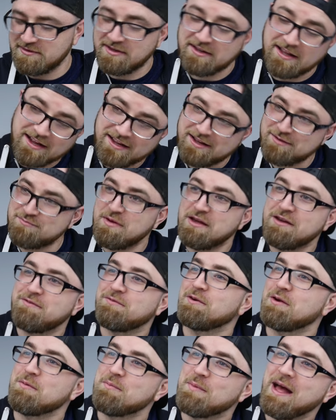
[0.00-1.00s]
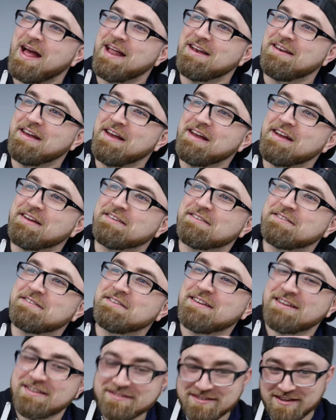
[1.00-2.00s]
well, that could make for a bad day.
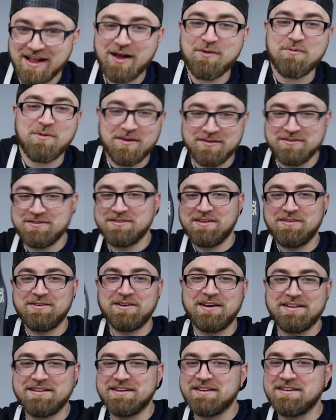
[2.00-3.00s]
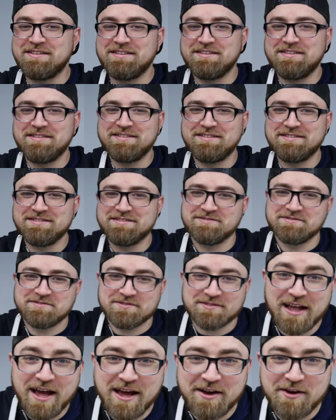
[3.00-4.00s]
Did that, you see what I did?
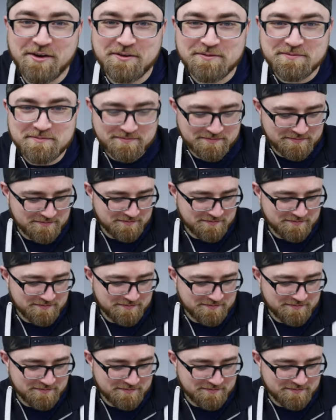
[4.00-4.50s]
Later.